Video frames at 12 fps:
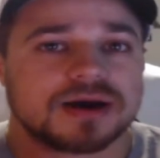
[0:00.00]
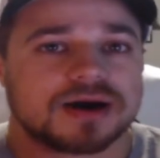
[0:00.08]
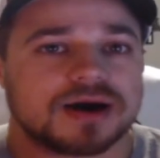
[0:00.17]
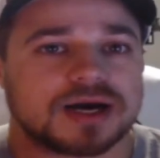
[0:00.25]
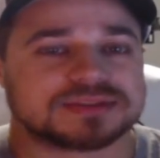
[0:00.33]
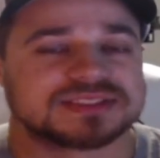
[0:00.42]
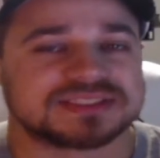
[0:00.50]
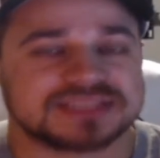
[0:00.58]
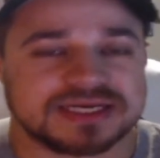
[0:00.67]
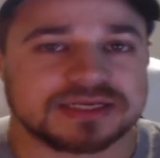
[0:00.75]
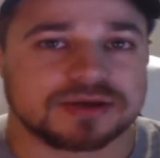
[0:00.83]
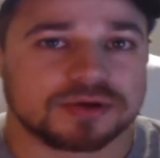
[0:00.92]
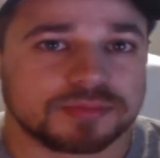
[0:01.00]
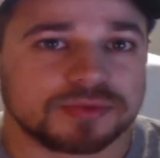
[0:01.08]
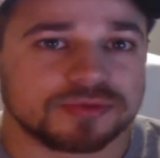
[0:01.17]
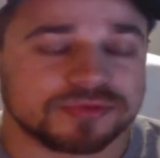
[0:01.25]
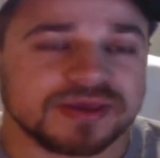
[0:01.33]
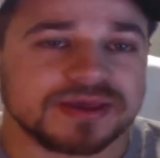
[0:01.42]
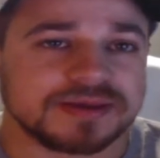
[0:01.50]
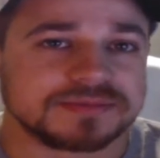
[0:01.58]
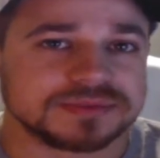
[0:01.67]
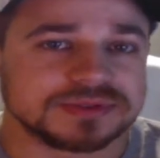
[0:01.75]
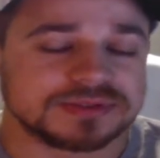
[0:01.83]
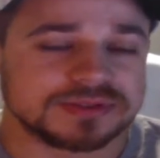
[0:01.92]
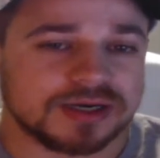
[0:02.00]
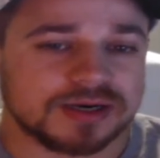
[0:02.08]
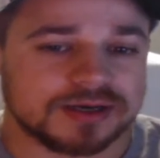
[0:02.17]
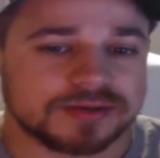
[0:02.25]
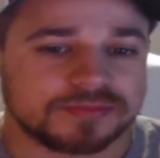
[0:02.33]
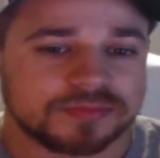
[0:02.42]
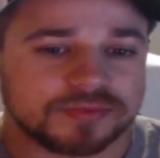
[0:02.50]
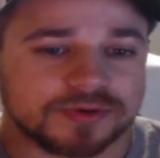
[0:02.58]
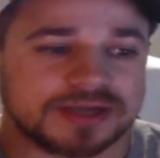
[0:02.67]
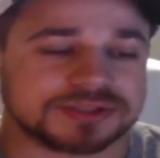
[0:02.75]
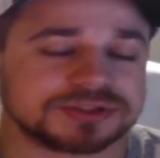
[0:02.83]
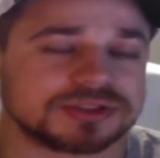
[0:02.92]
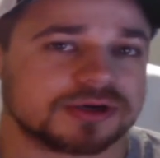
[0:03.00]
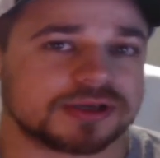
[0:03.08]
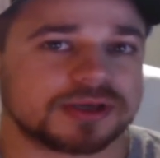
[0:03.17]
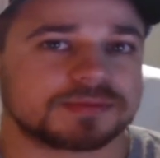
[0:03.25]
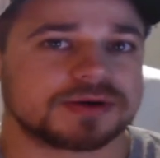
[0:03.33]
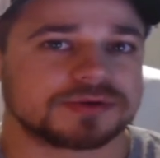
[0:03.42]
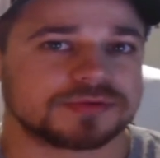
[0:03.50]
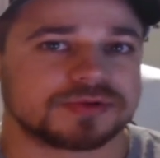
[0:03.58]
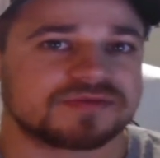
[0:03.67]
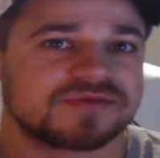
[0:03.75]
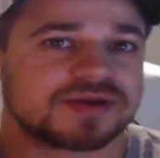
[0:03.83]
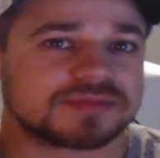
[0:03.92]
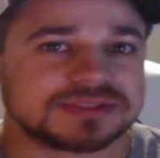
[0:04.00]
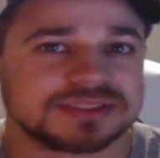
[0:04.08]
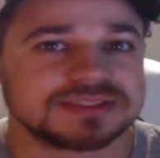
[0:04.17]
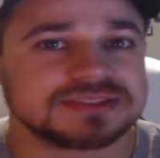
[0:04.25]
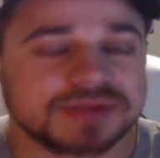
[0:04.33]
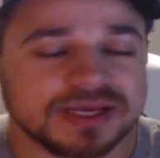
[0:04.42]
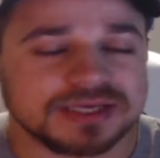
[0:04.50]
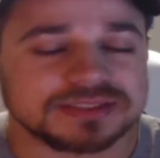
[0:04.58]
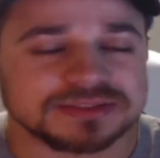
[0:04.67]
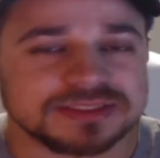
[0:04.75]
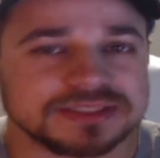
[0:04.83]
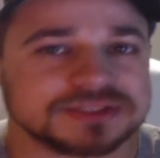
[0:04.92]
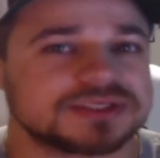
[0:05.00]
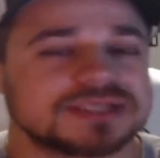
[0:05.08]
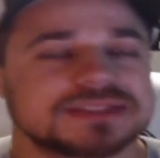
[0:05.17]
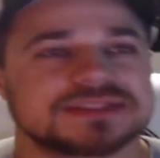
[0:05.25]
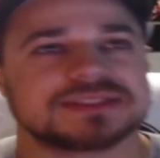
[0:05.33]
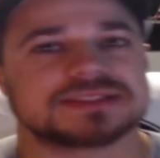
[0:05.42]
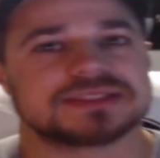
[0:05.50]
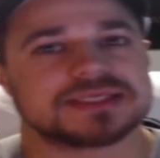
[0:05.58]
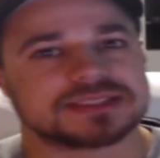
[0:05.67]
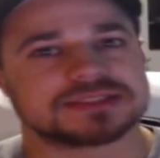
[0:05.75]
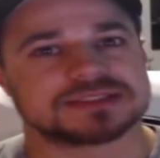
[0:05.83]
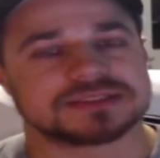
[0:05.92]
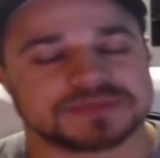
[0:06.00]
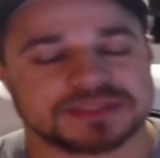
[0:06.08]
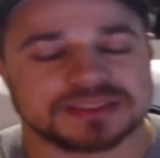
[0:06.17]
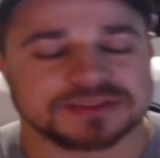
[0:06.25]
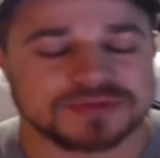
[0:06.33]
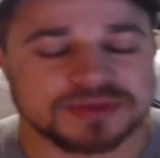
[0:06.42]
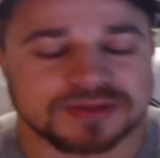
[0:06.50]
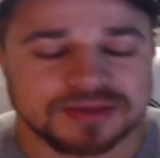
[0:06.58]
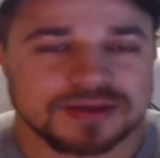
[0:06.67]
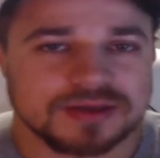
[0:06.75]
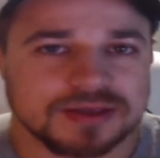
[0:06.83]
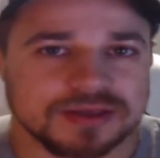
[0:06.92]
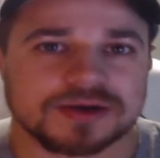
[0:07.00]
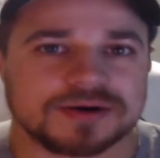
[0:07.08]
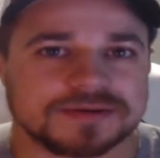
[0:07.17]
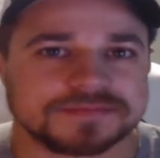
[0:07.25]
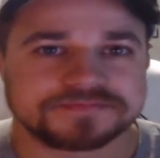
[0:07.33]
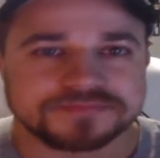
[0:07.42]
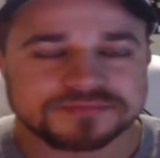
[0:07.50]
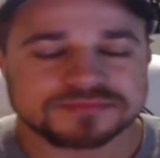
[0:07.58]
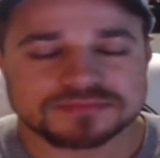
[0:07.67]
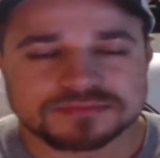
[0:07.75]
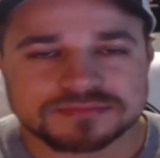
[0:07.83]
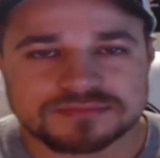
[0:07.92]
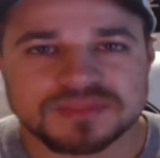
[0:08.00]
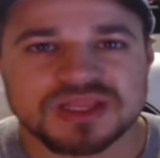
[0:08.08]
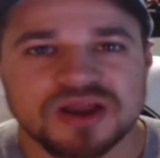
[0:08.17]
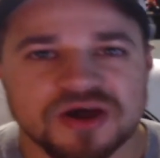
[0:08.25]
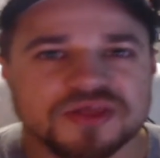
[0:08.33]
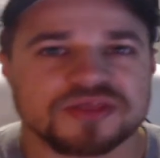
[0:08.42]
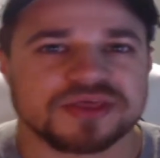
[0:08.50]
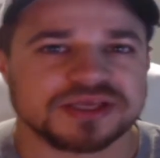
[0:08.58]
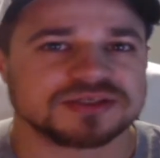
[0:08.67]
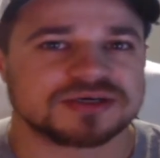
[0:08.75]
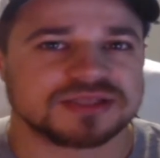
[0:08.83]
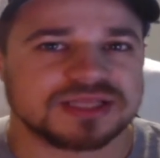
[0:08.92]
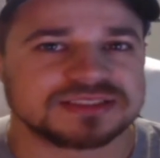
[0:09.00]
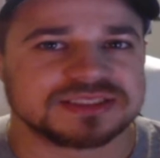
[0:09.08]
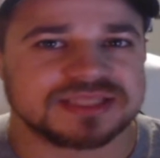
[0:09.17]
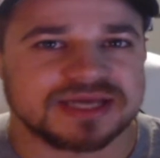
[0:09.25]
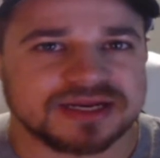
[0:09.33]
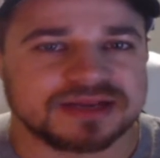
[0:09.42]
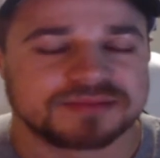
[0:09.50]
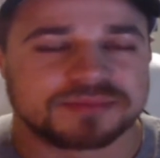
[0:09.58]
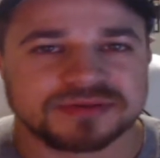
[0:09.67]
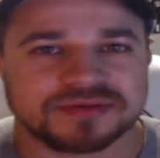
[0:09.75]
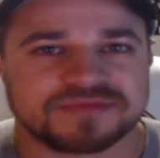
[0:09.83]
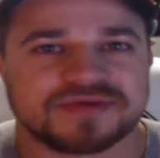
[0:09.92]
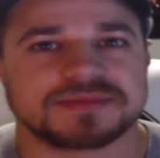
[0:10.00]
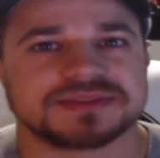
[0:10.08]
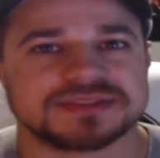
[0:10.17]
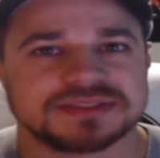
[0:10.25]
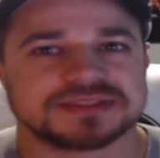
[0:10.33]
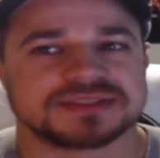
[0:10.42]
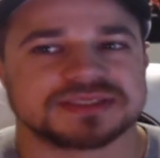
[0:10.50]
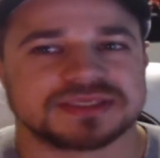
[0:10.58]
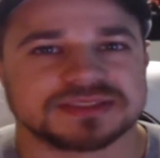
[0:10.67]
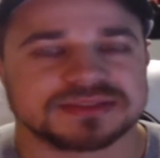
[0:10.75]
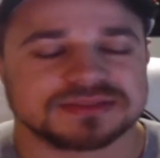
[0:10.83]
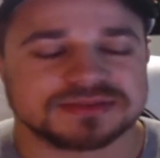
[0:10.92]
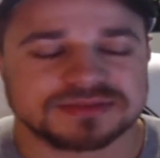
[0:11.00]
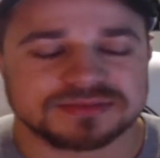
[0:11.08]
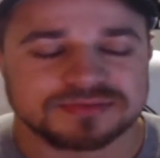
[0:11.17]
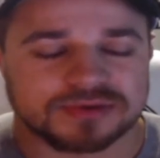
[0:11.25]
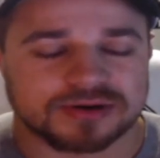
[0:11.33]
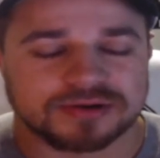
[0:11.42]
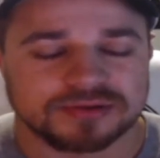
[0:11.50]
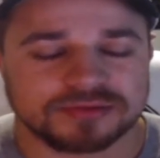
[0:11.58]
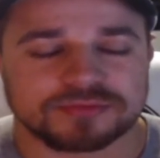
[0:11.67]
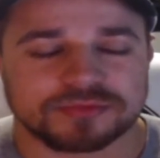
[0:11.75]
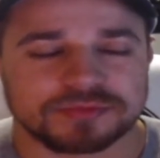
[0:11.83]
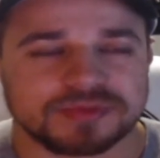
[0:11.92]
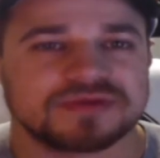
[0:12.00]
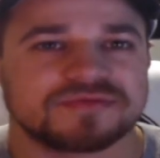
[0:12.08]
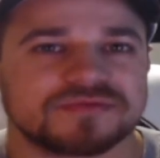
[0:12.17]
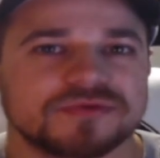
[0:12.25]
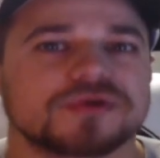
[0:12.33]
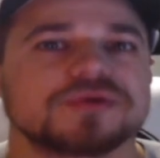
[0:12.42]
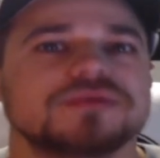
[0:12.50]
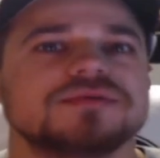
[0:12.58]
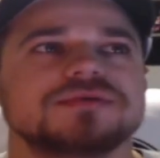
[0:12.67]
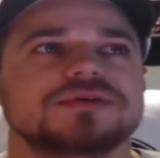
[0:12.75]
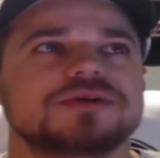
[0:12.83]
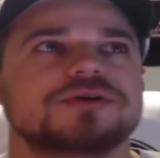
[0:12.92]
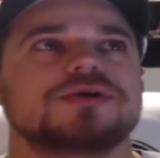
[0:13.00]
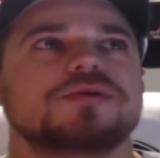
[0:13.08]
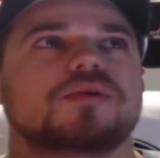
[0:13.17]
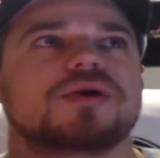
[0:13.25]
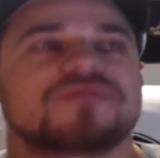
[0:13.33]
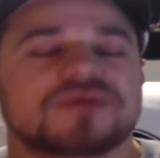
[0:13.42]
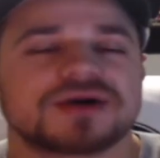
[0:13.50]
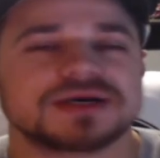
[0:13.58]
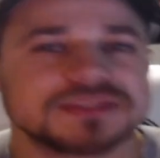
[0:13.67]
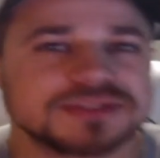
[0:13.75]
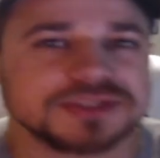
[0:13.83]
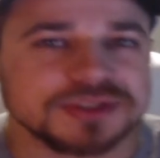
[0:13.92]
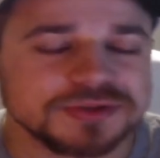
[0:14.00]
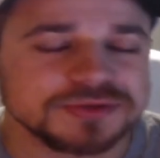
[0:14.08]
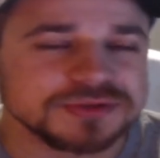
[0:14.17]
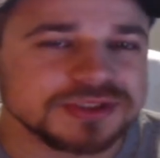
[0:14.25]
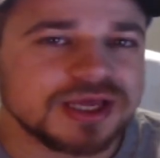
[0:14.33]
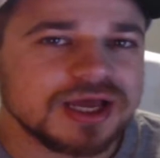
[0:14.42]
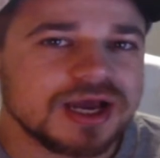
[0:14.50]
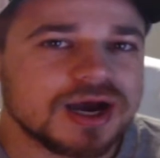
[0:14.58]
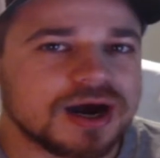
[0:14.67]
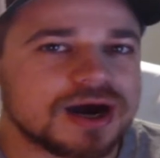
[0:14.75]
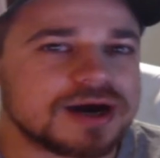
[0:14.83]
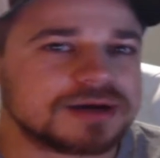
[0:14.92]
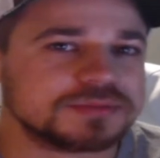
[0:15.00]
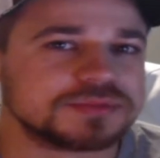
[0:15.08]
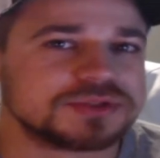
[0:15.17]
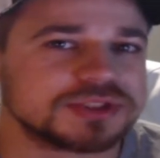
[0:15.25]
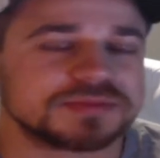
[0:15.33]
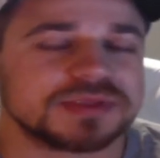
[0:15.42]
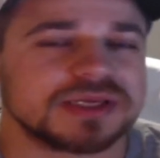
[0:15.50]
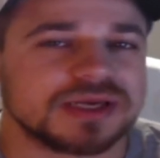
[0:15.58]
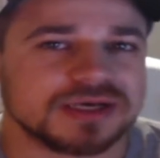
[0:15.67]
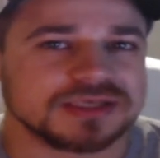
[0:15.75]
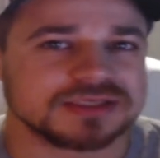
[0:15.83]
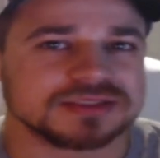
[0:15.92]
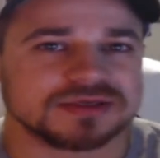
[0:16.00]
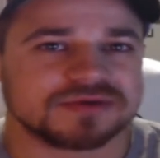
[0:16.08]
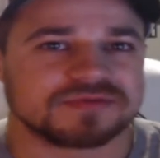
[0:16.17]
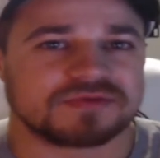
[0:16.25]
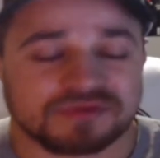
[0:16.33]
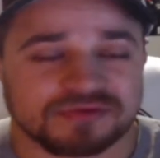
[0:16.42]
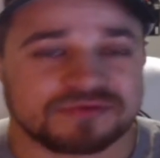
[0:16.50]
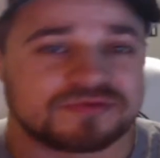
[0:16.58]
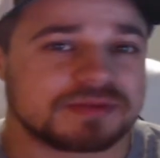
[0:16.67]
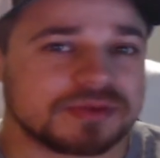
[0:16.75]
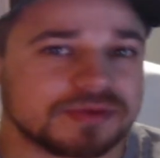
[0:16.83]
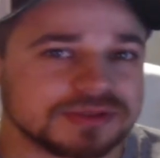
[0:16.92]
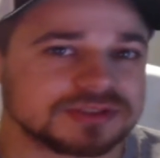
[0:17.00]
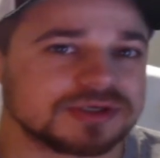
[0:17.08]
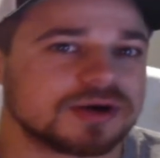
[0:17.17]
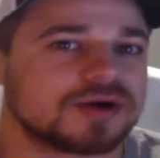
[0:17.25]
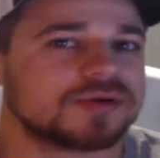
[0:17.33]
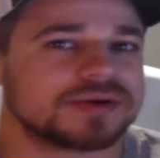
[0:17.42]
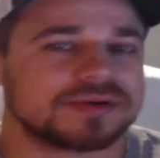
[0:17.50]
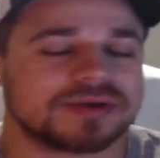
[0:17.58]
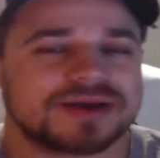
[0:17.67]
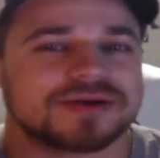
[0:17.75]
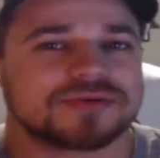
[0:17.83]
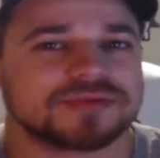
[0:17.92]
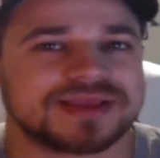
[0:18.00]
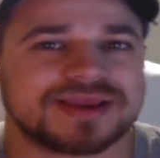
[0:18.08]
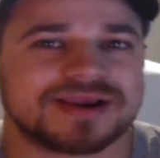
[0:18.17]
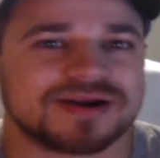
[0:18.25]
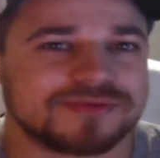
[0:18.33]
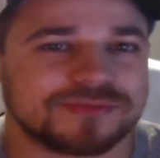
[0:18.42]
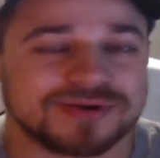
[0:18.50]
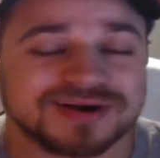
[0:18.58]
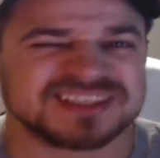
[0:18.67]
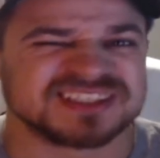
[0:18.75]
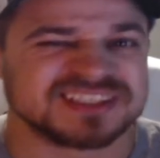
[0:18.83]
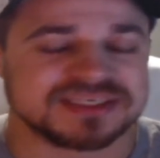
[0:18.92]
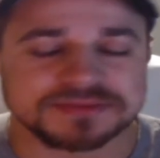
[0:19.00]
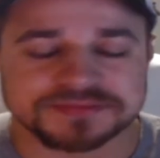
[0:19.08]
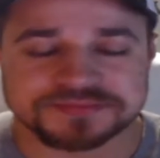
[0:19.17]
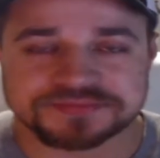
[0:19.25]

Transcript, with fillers: I was excited to go to both games. Um, we're actually talking about doing the family season passes next year, not season tickets, just because with you know other things along the lines of that. I, but the family season tickets are would be a good good one for us to use, um, just because of if another family wants to go, and I don't really care where I sit.